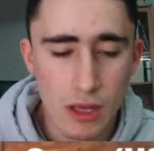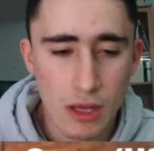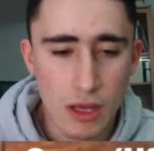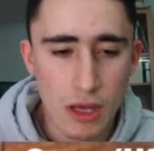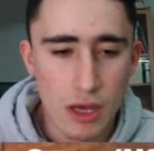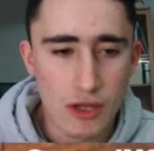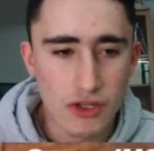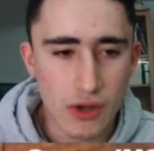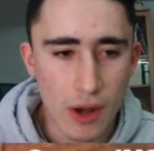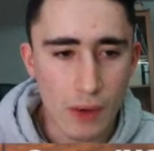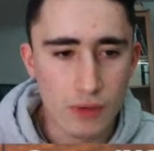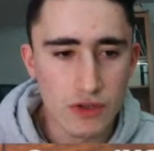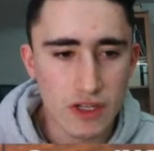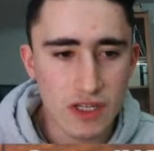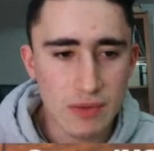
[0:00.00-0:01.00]
And so I was
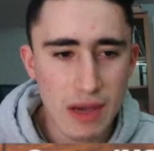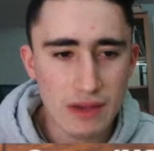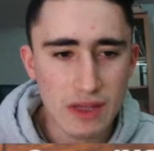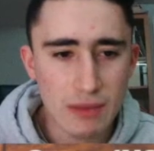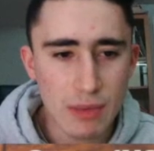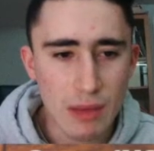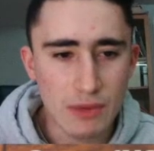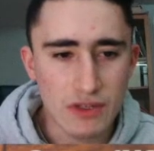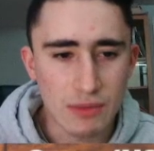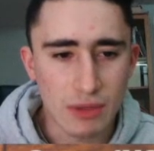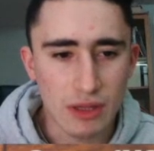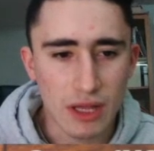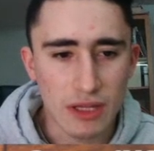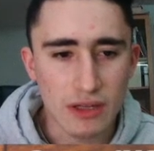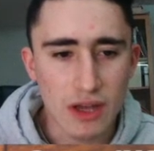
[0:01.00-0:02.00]
expecting maybe something
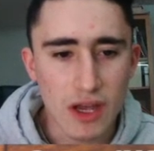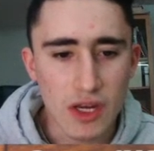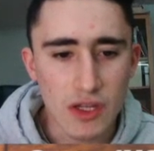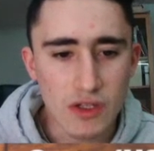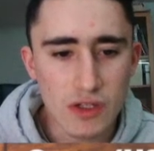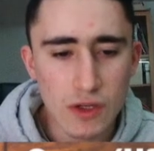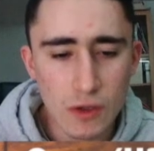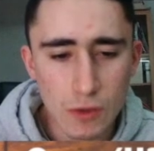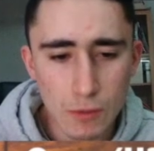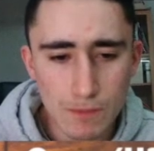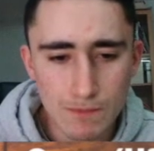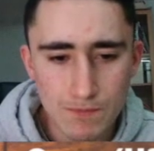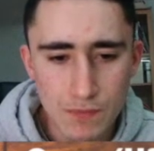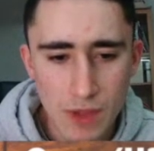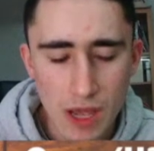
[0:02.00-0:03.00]
like knight e2,
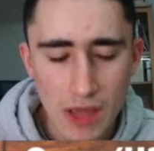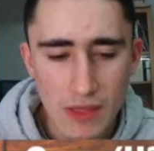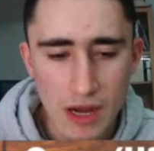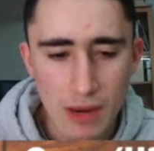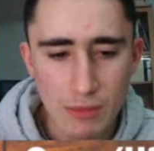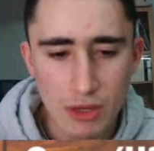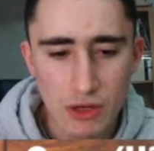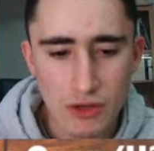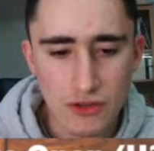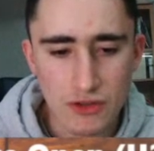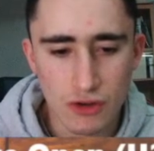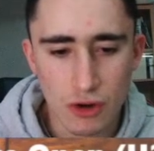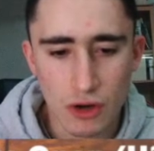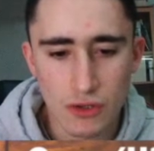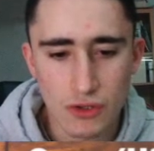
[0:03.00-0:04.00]
and then I'm going to
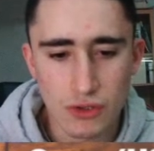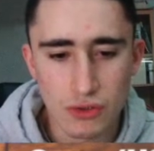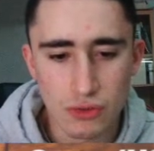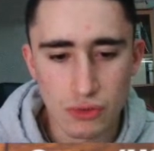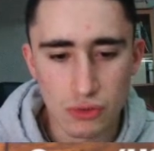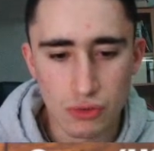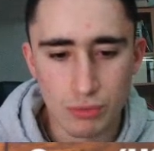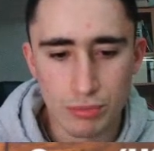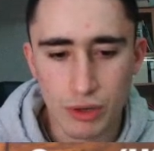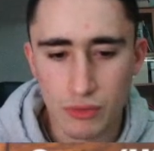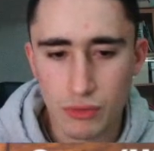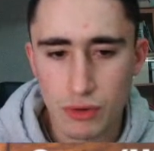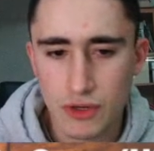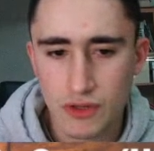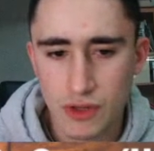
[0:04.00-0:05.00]
start to put
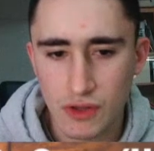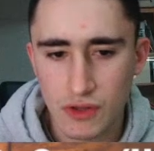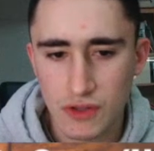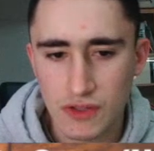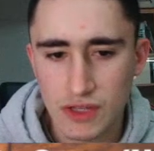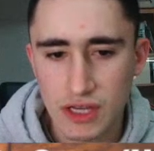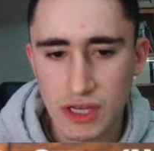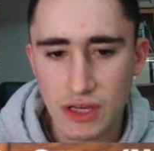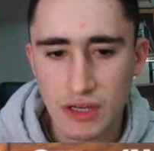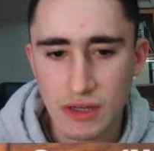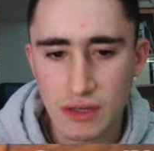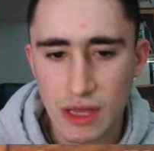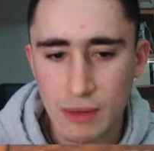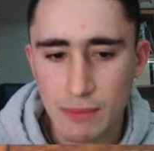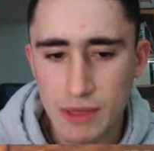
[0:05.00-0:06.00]
rooks on the c
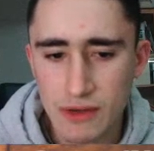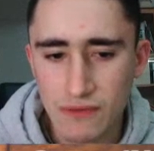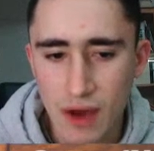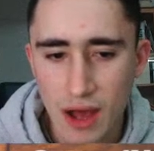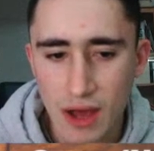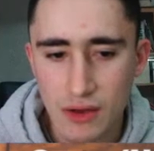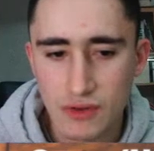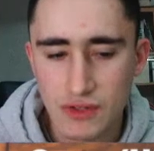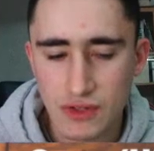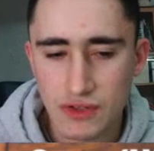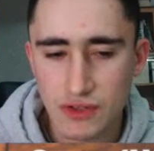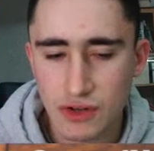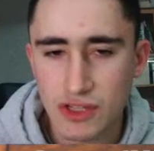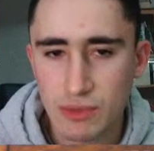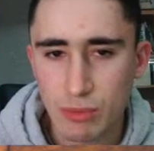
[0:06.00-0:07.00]
and b files and
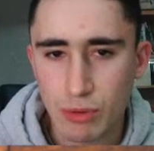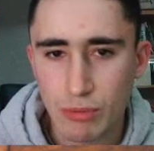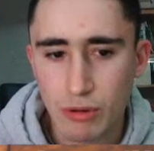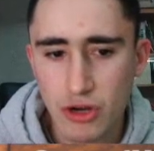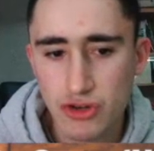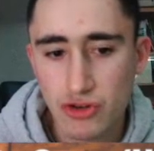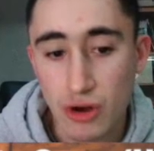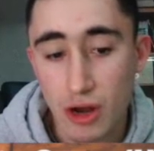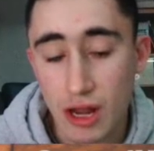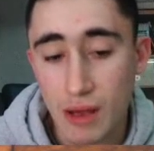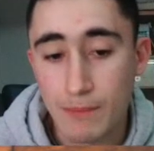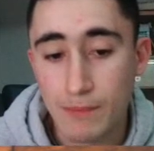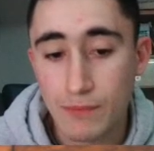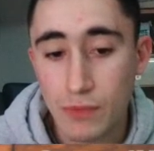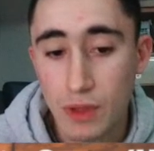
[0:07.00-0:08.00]
start to put pressure on him,
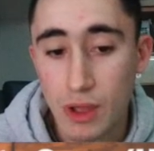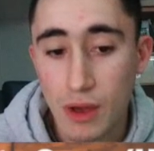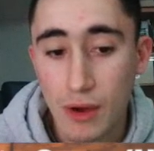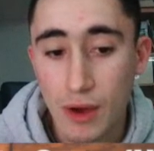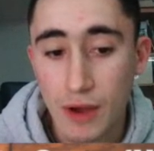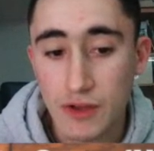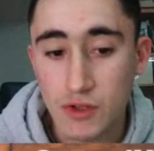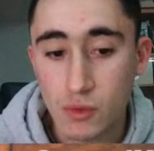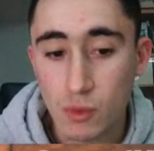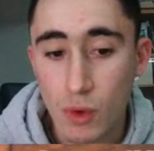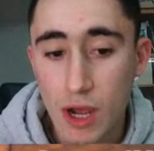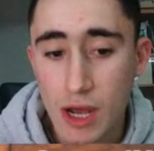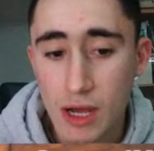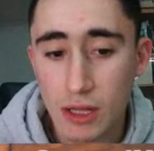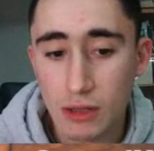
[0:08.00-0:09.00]
as
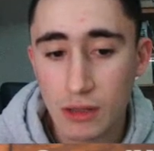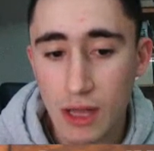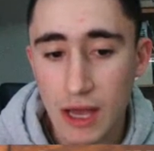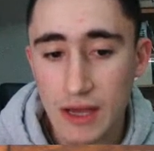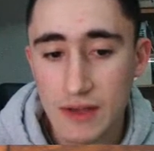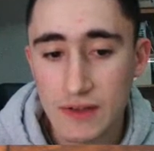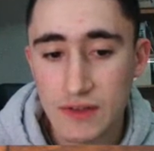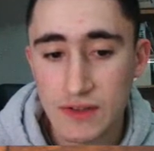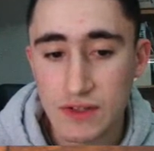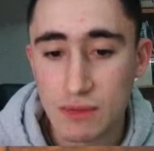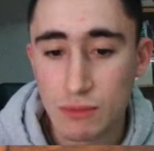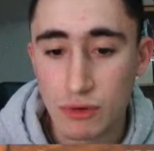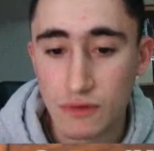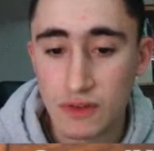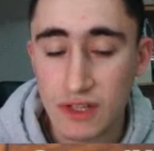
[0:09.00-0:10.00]
well as the
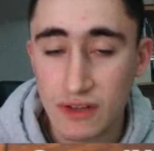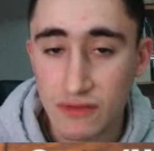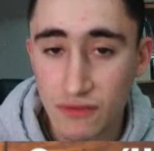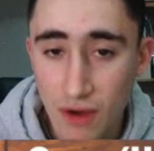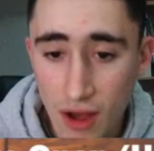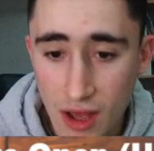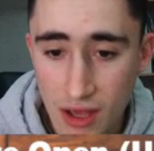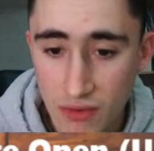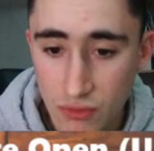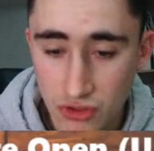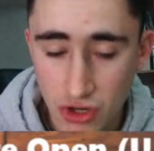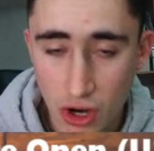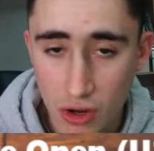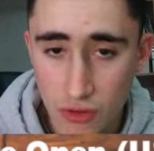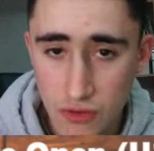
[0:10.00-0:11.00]
move d5, which
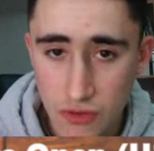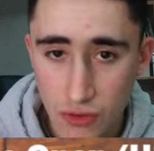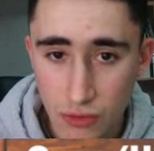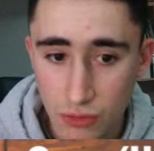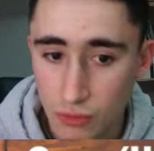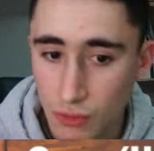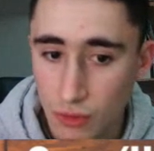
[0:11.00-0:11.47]
I also